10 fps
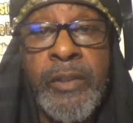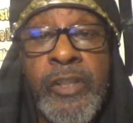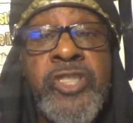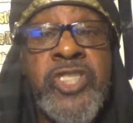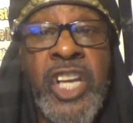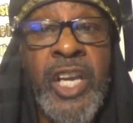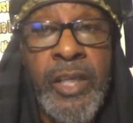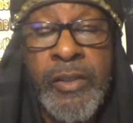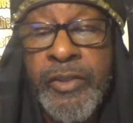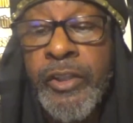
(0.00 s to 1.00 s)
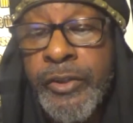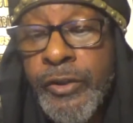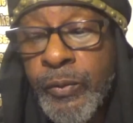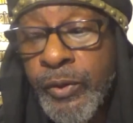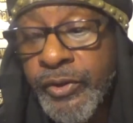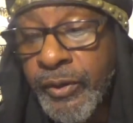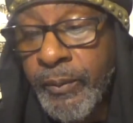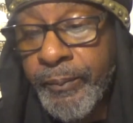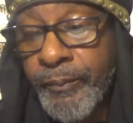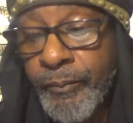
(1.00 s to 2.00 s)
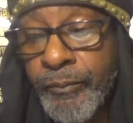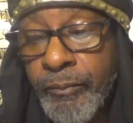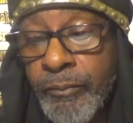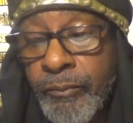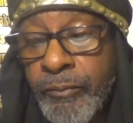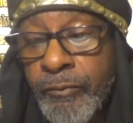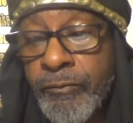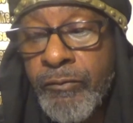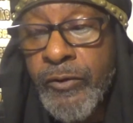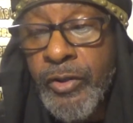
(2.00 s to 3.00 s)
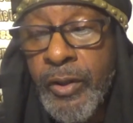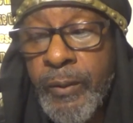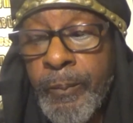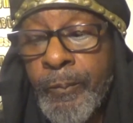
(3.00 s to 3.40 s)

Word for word: in chains unto Jerusalem. See?